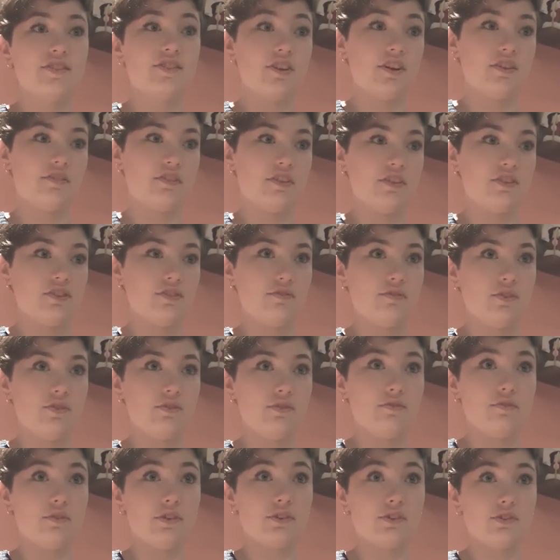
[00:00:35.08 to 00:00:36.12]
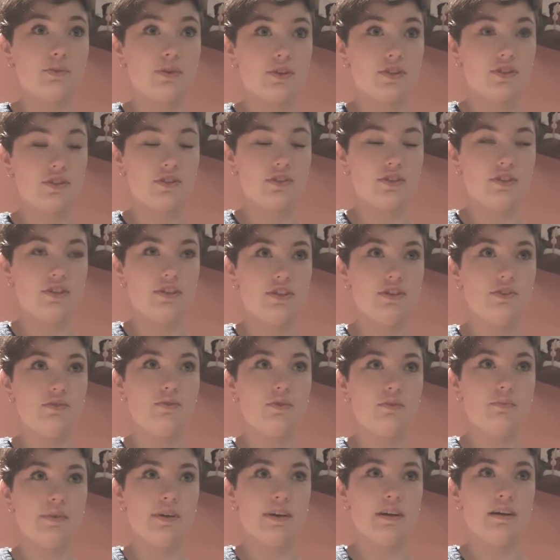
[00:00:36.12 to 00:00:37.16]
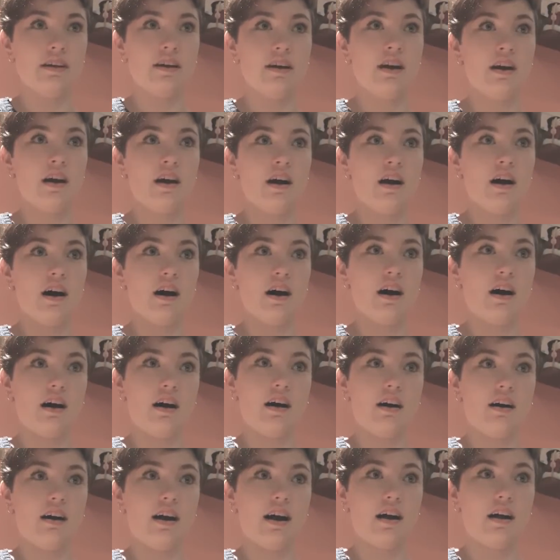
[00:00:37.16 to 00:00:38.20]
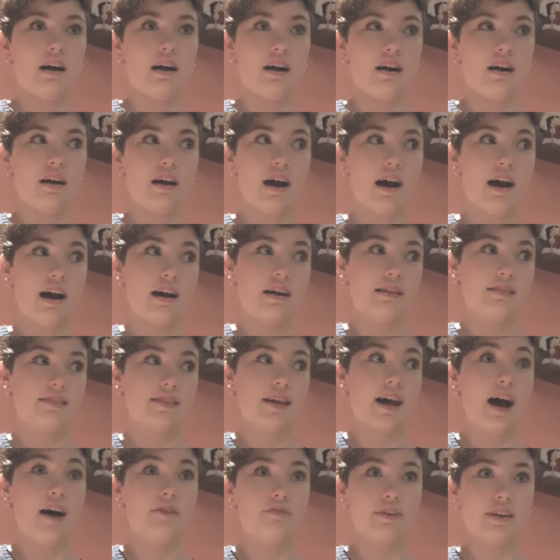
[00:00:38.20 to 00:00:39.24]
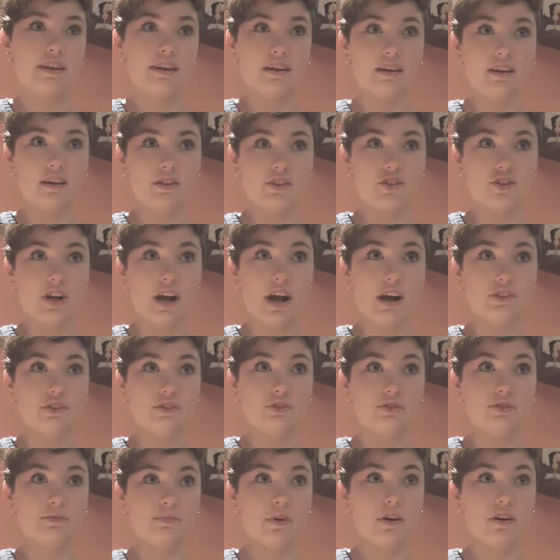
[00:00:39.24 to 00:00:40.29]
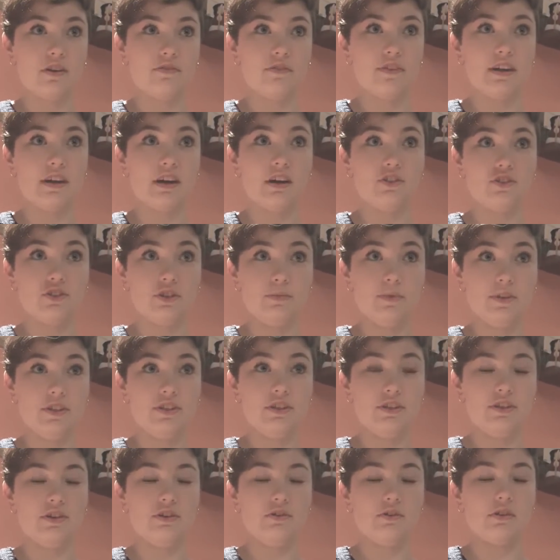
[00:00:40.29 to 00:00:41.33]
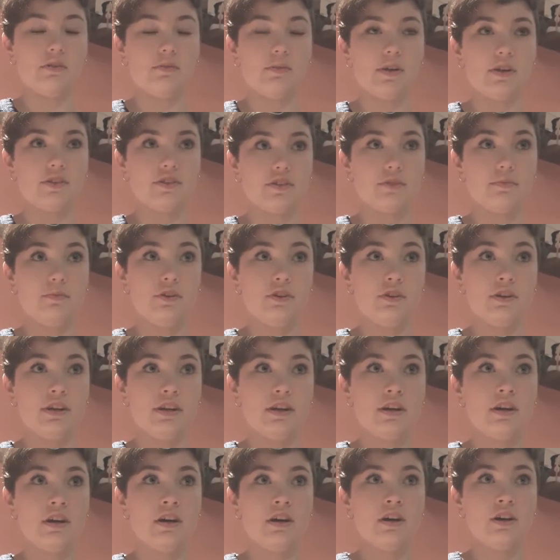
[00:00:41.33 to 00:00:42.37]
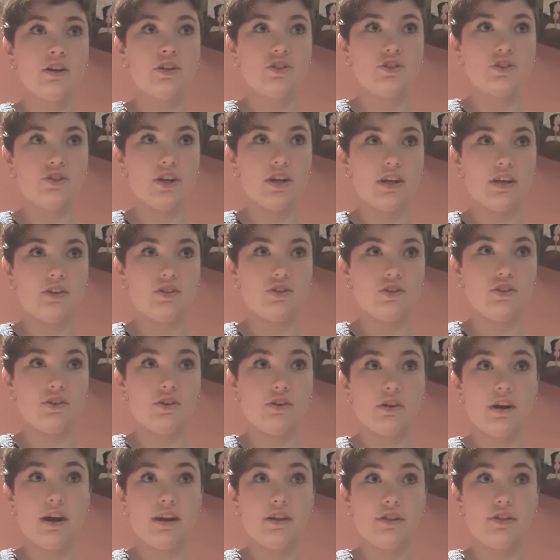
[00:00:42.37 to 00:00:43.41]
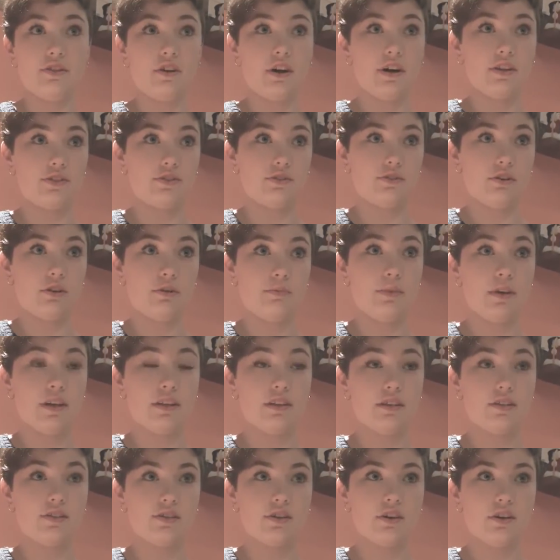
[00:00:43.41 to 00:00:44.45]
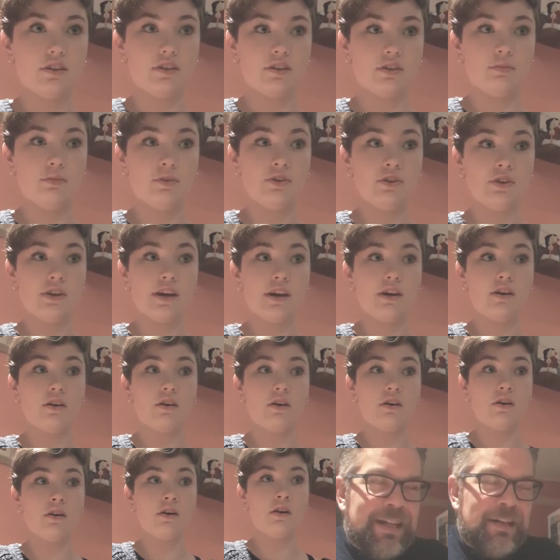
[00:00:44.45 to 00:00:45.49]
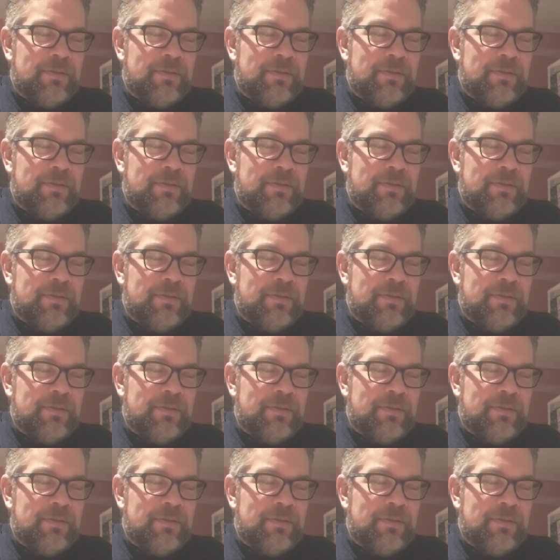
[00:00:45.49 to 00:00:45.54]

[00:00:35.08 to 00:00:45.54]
to start off the interview, the first question to you will be, has having a child who is part of the LGBTQ plus community changed your any thoughts or opinions on the community at all?